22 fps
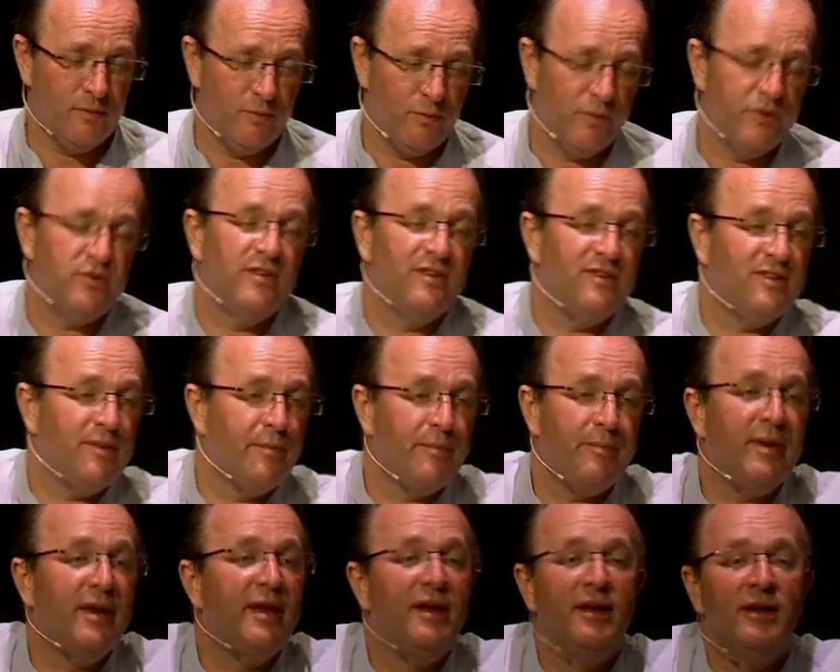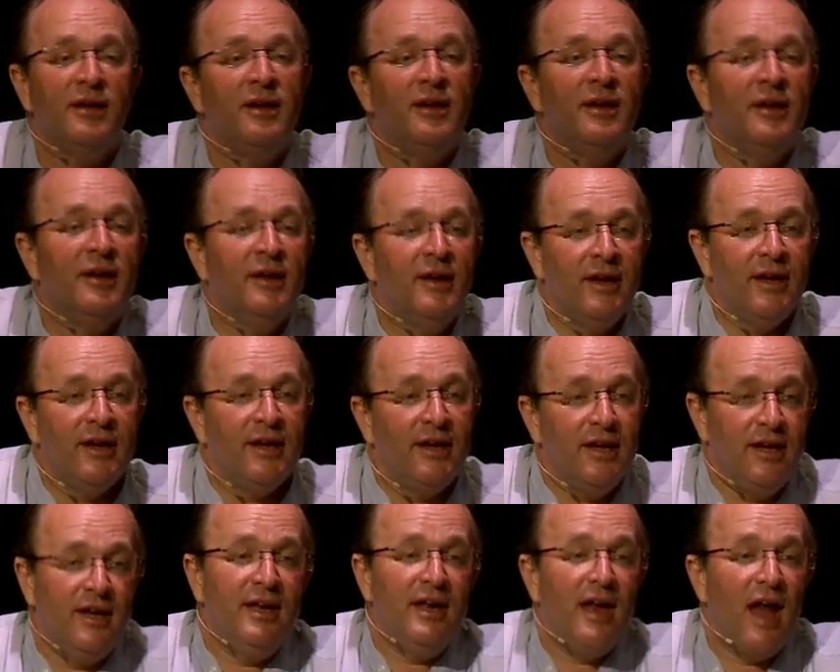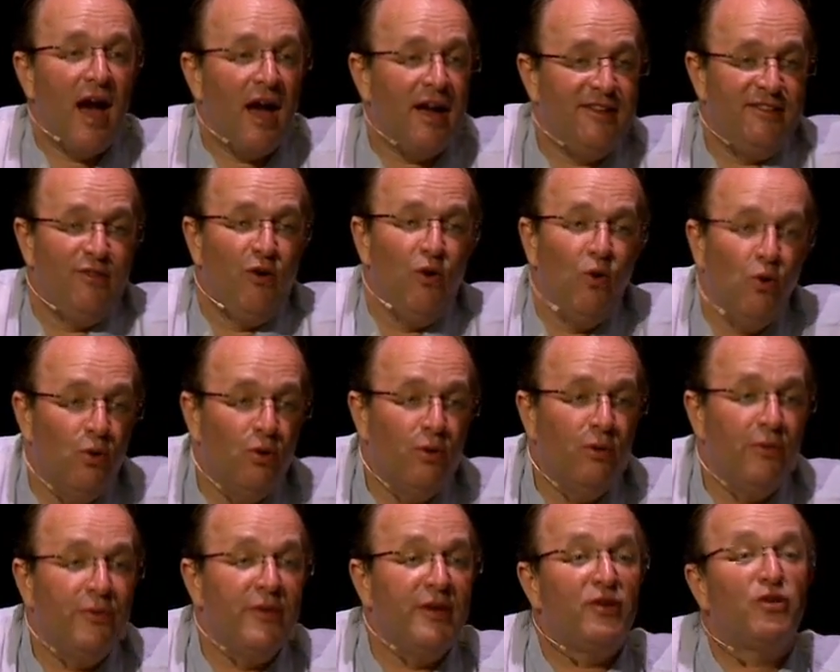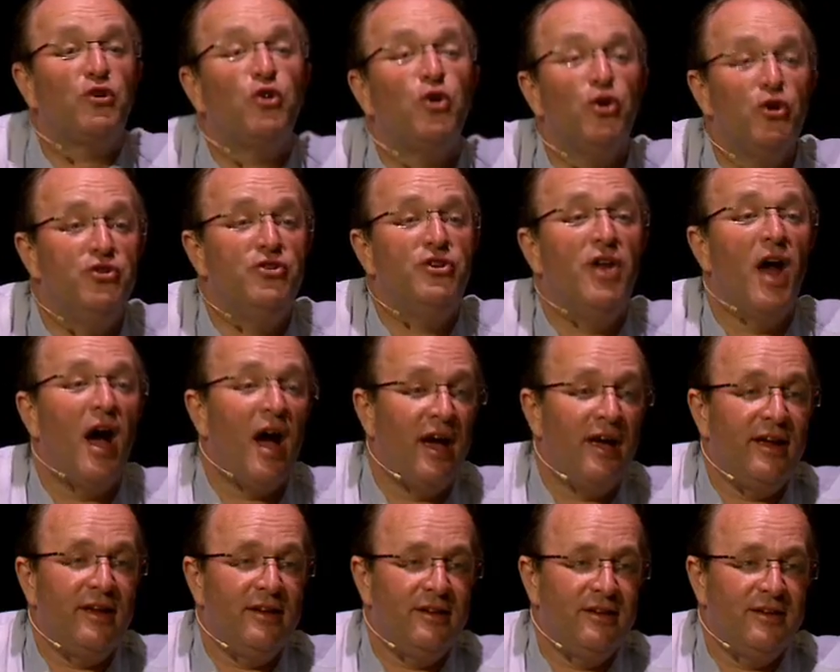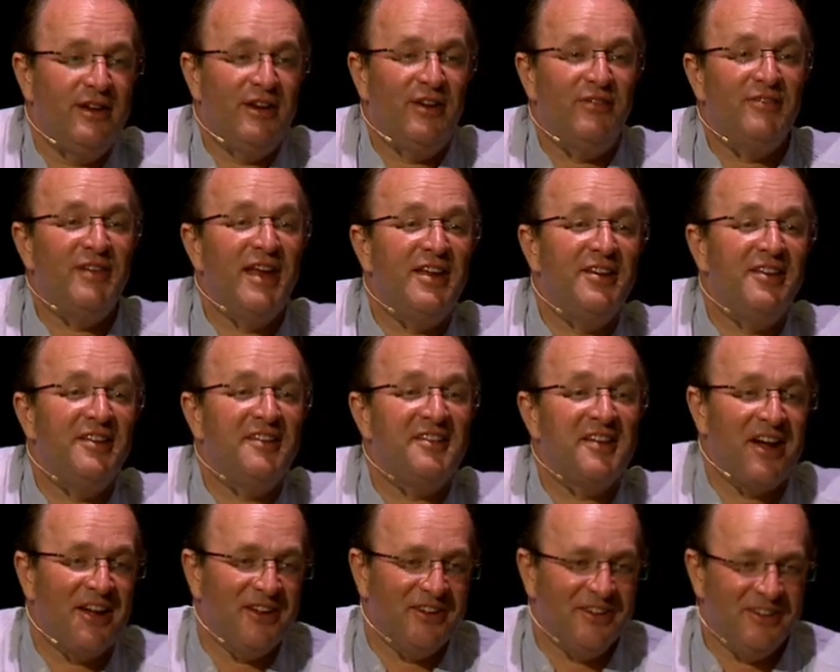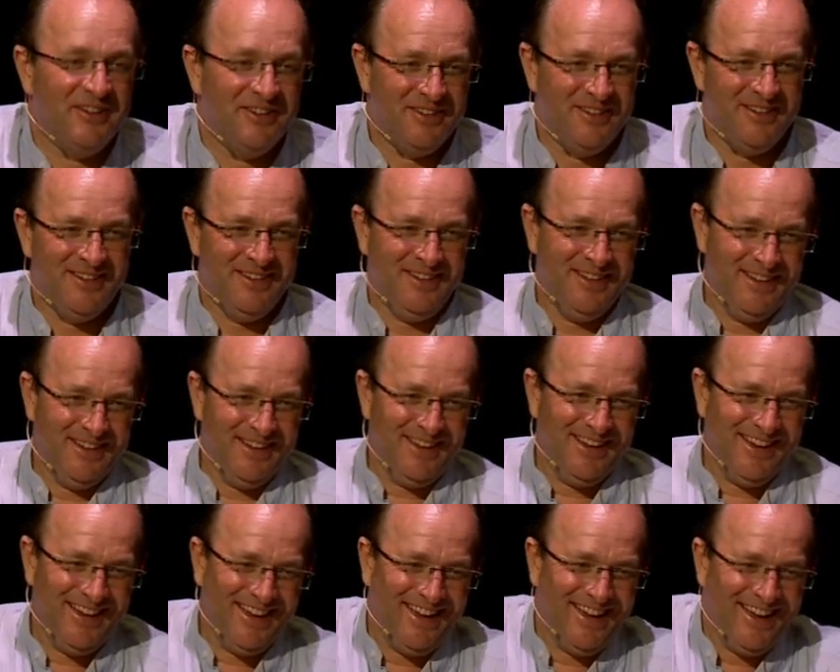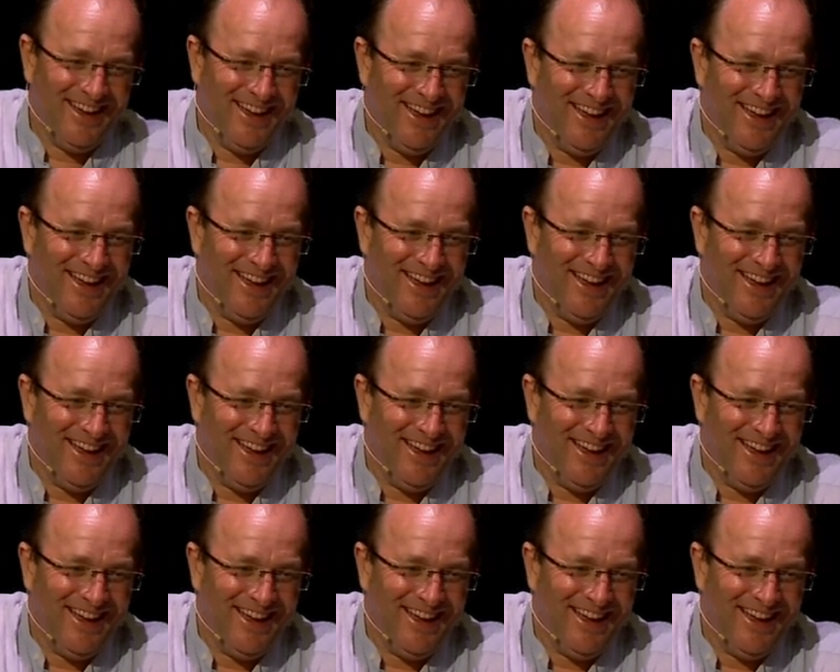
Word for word: which is simply, Here lies all that could die of Lady Sale. but